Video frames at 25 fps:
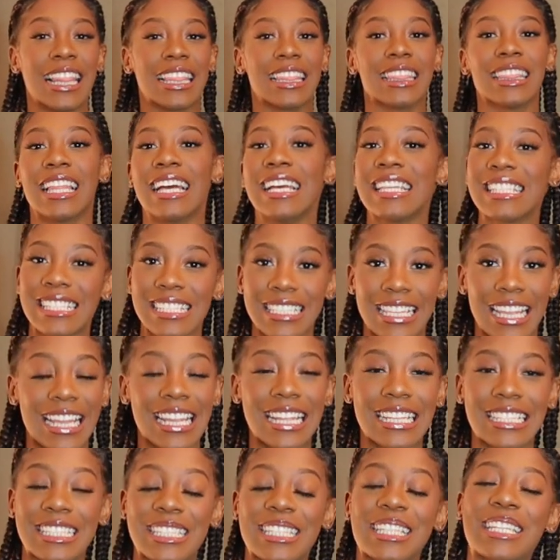let's get
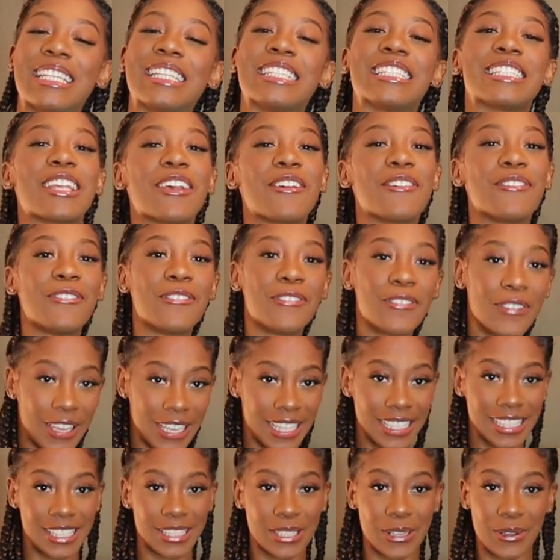into these
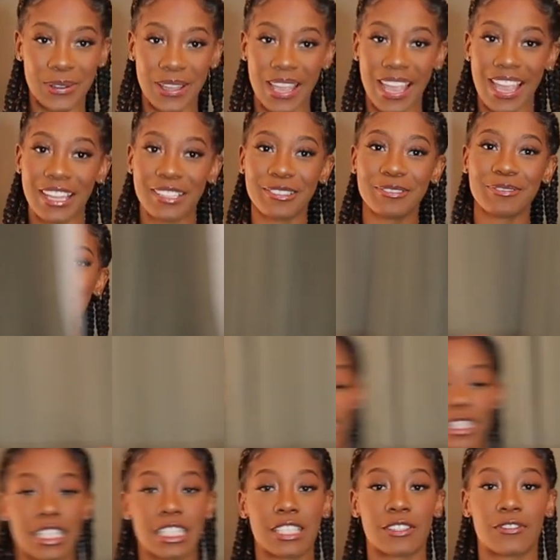fits okay so
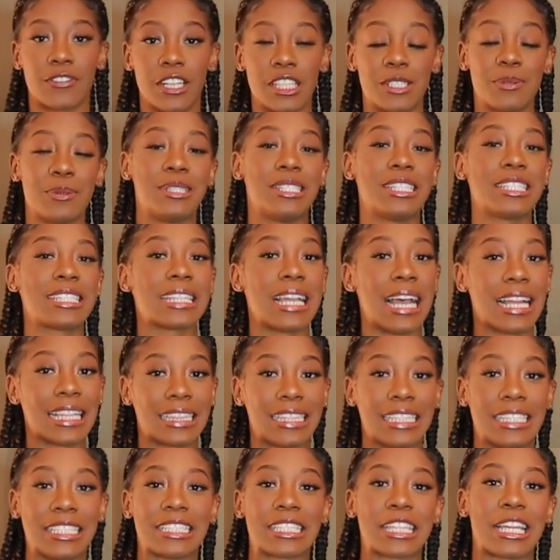first things first we just got
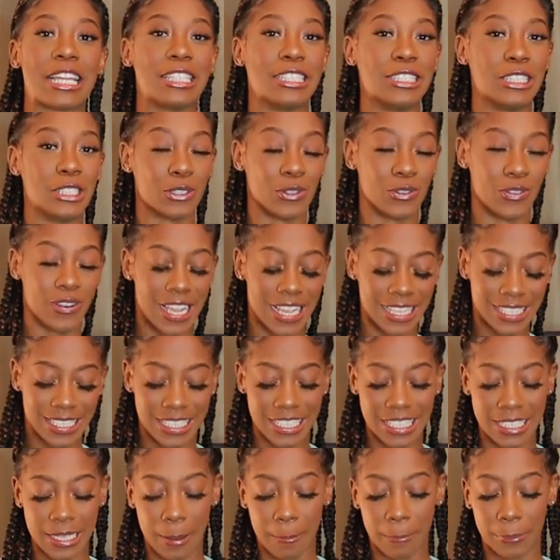this dress
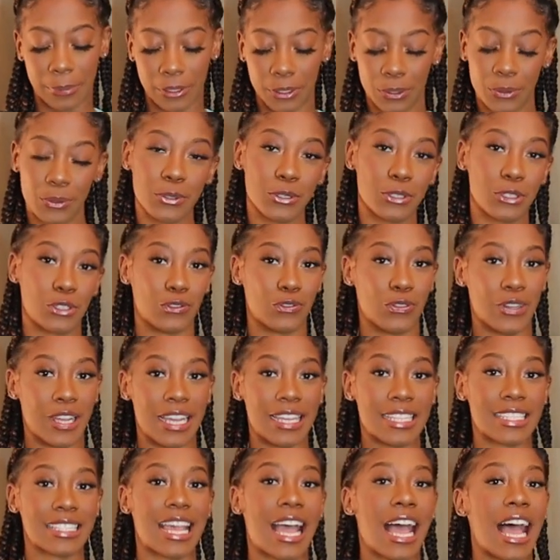this blue
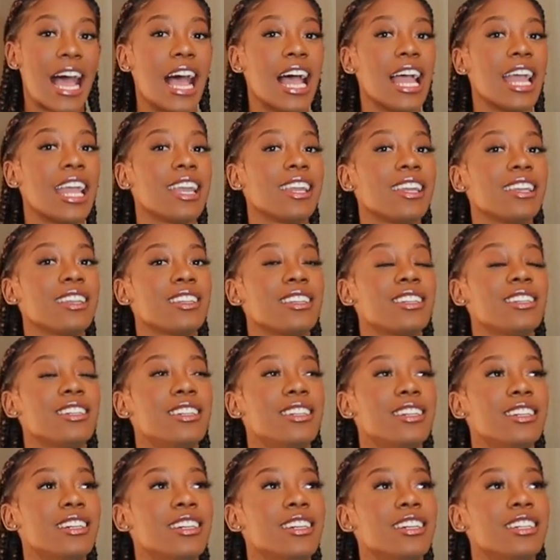dress i
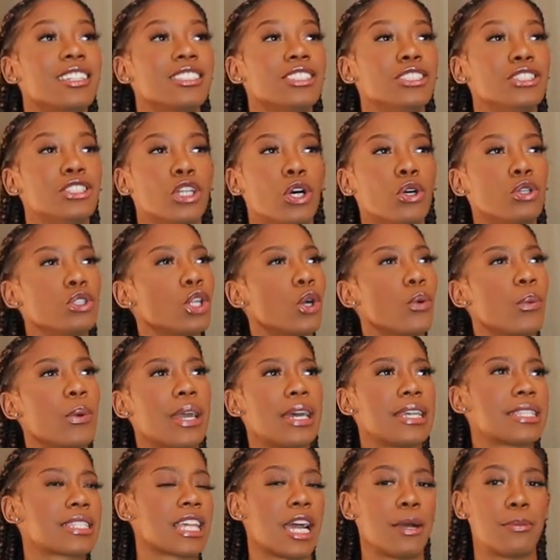don't know
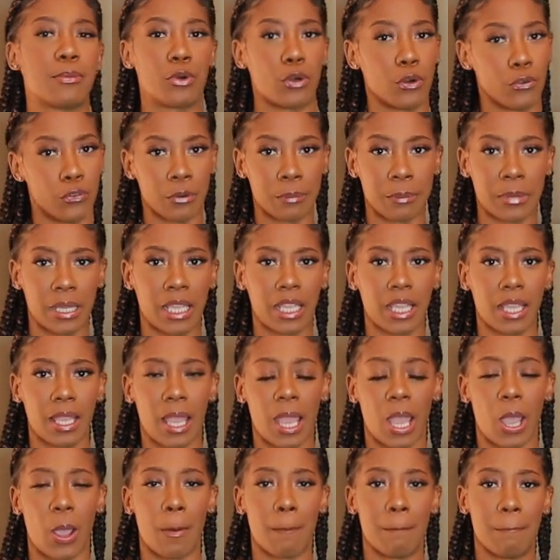why it's come over me,
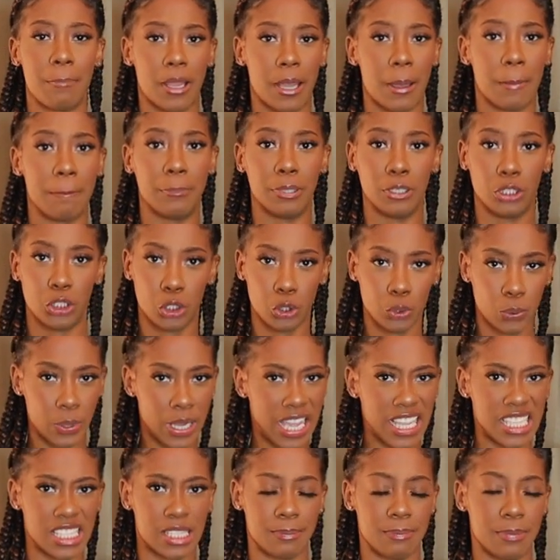but blue
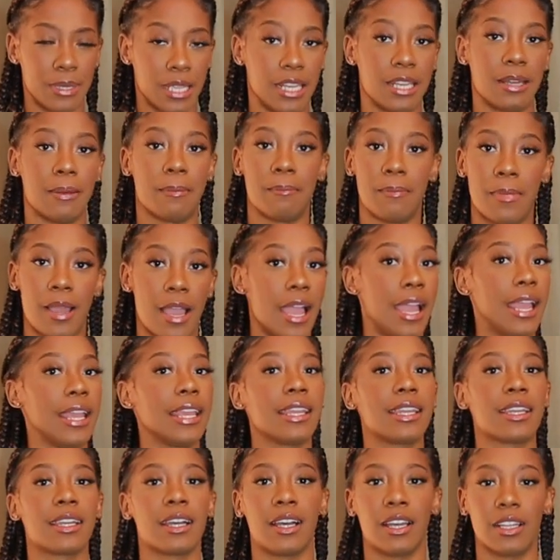has been
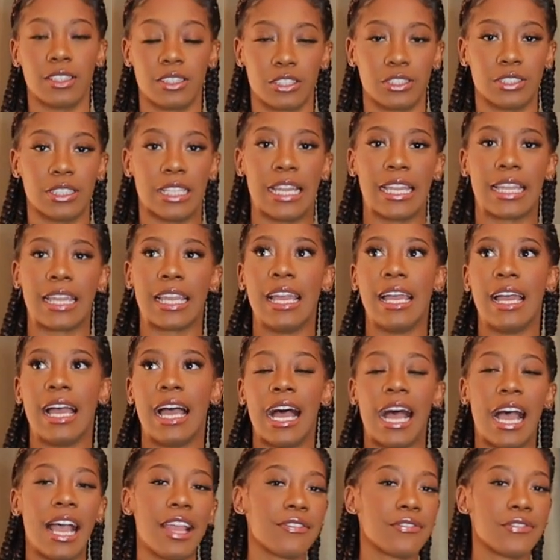my color. Like,
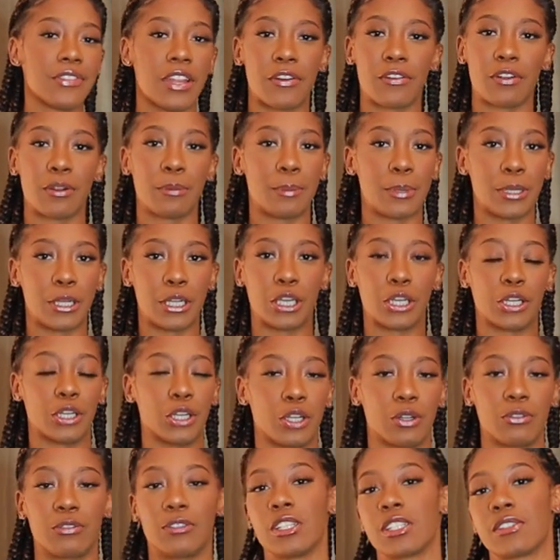I've never been a
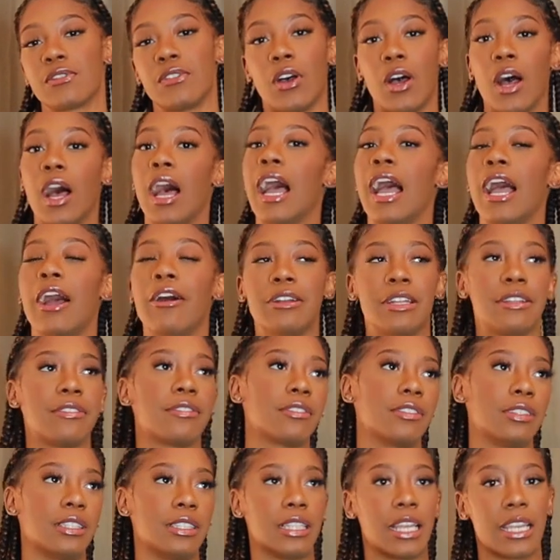girl. First of all, I don't even
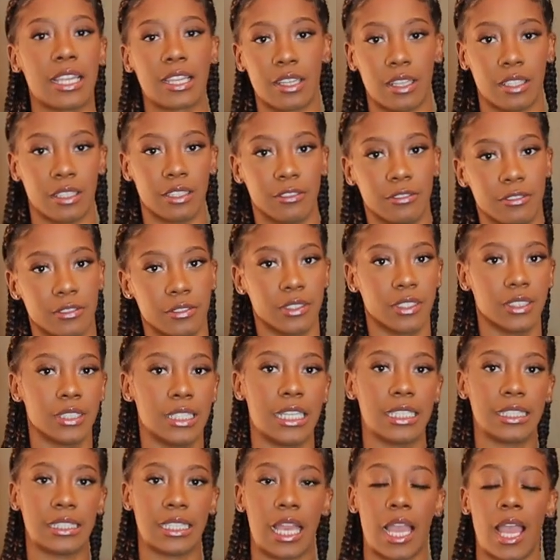really like color for real
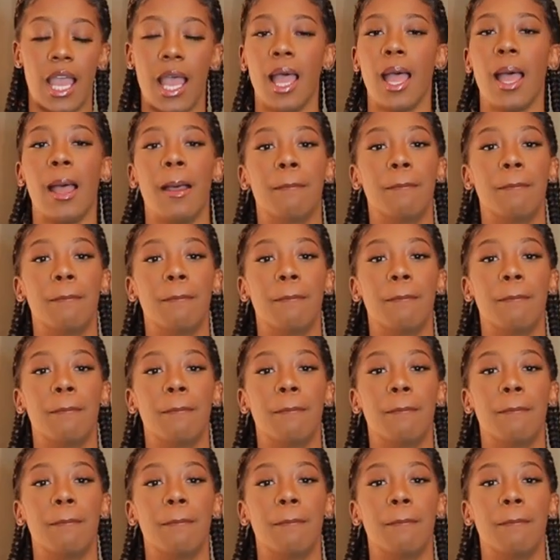like that.